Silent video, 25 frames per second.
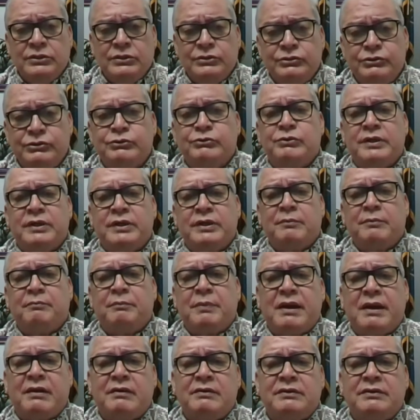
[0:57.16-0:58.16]
children and
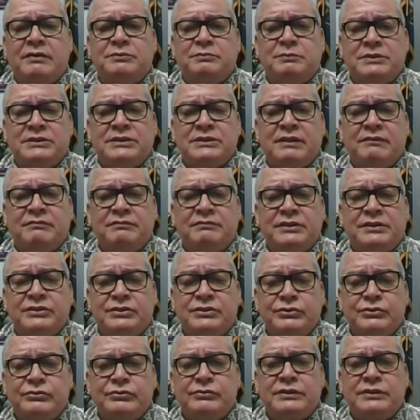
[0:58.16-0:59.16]
parents must have the
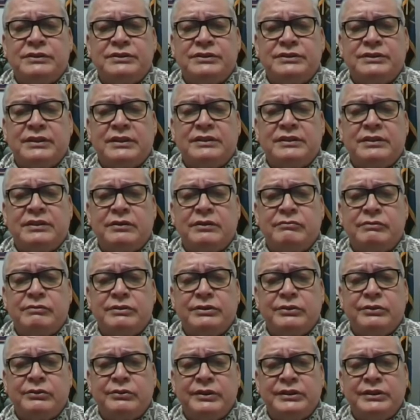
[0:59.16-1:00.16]
assurance that they are
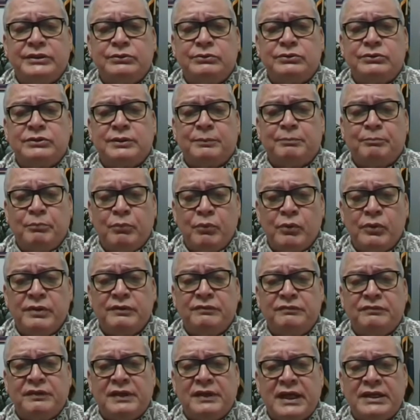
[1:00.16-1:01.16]
returning to
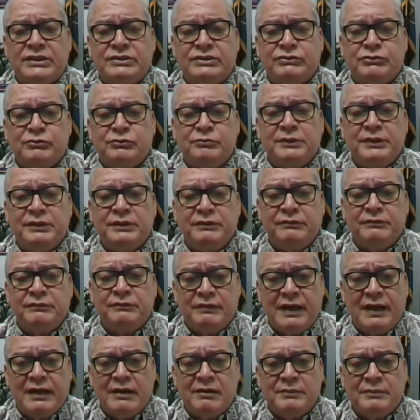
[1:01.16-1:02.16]
supportive classroom
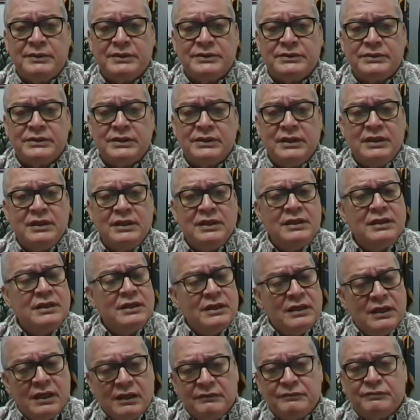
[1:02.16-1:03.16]
environments.
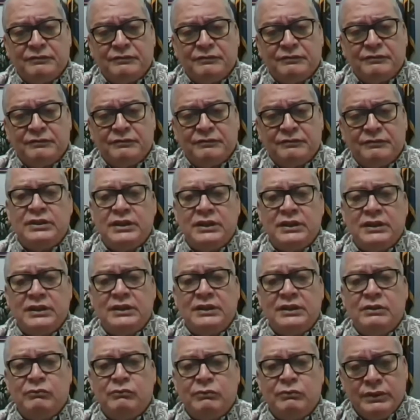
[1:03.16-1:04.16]

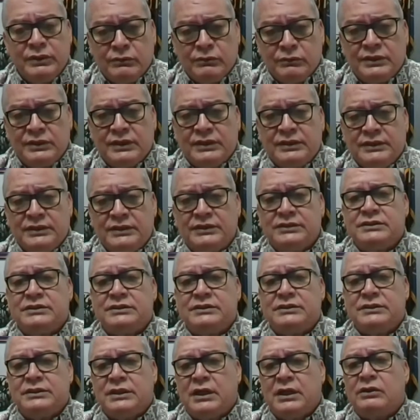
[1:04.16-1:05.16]
Unfortunately, know that this
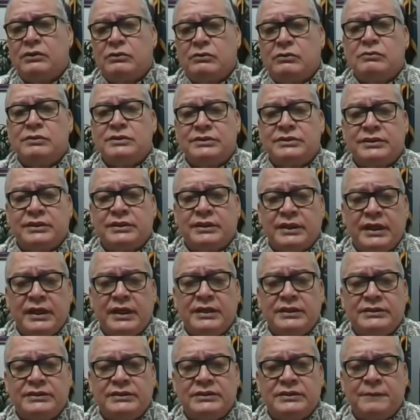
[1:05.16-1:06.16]
is not always the
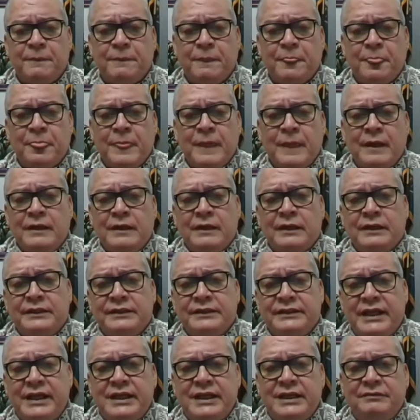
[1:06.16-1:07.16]
case.
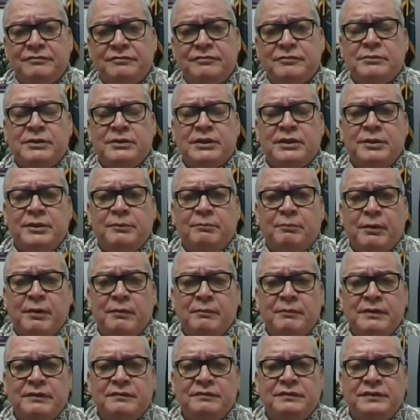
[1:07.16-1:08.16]
Data from the
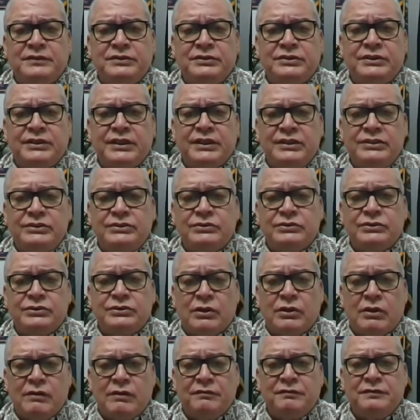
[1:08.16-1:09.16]
Department of Education's
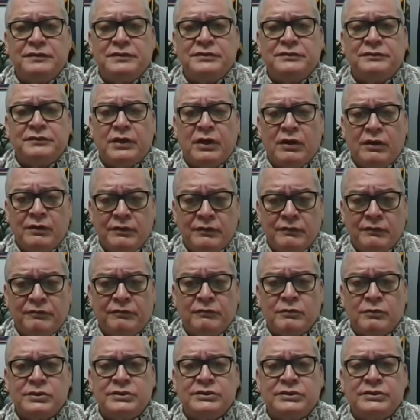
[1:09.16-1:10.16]
Office
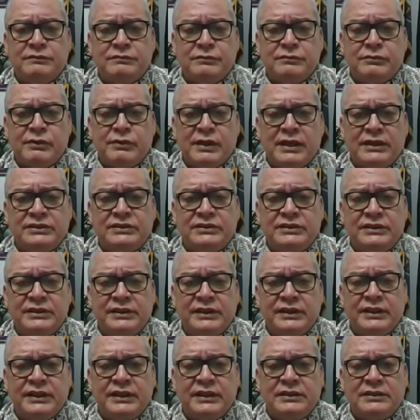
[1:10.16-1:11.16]
for Civil Rights
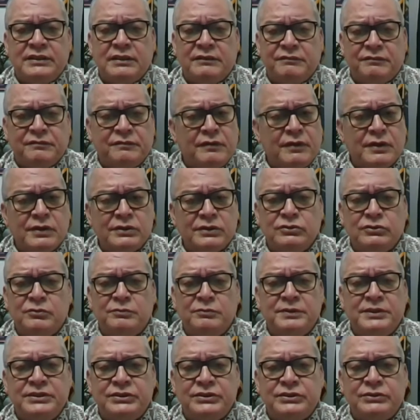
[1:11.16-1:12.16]
indicate that far too
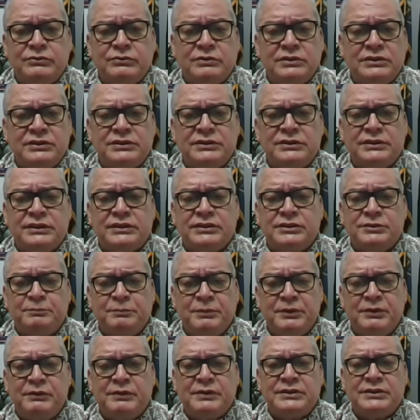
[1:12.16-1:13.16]
many students
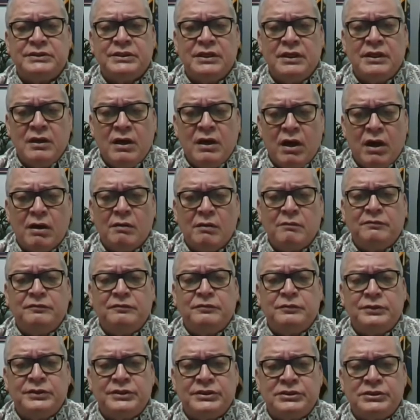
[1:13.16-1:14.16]
experience
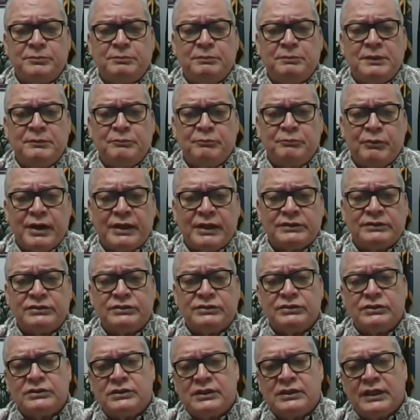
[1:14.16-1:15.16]
harmful discipline
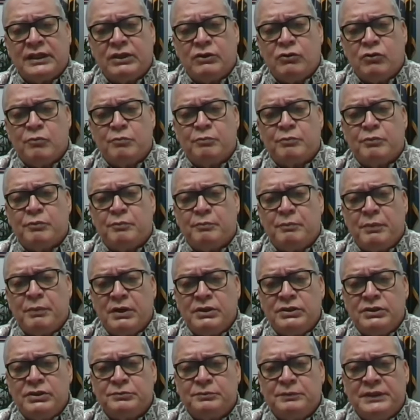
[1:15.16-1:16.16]
practices like corporal
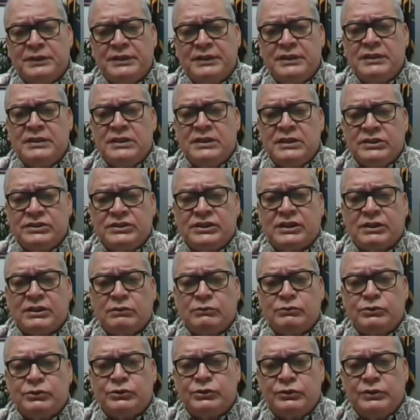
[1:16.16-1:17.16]
punishment,
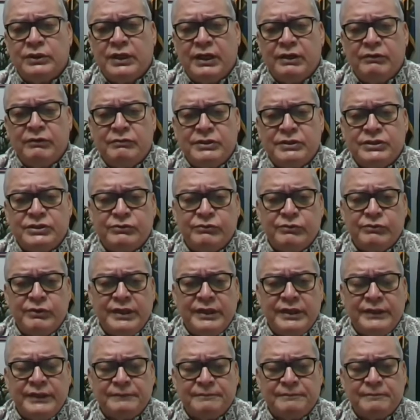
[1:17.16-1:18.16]
seclusion, and
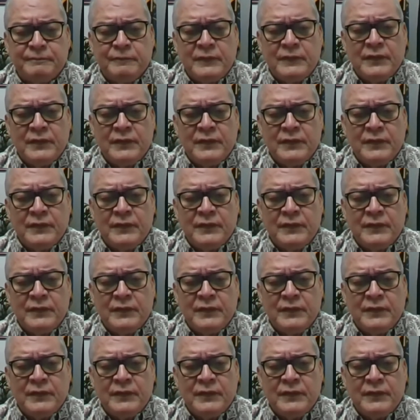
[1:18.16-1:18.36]
restraint.